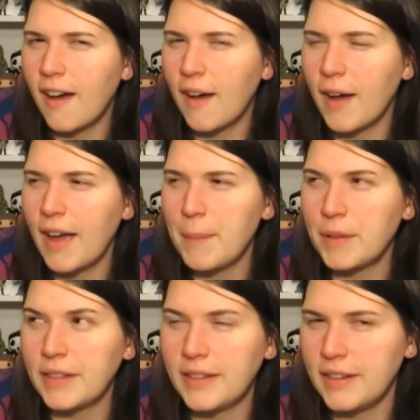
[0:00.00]
I
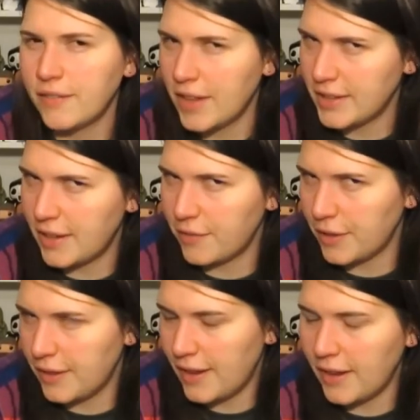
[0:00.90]
believe that's
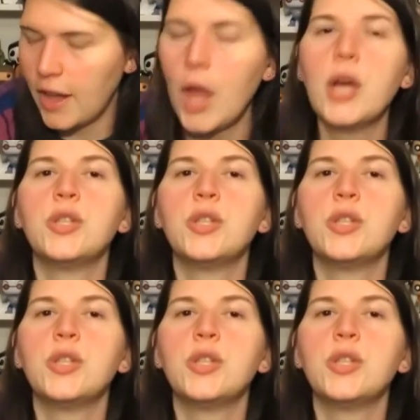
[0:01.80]
everything.